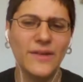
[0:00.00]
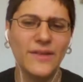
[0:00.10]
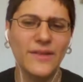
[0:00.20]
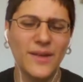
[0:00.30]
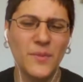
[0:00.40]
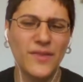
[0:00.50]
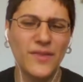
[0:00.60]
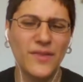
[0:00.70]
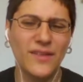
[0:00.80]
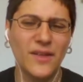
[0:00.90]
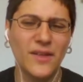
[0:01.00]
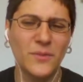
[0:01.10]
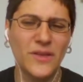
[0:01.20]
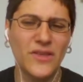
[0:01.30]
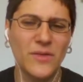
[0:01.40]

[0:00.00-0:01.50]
we use um, sea salt, which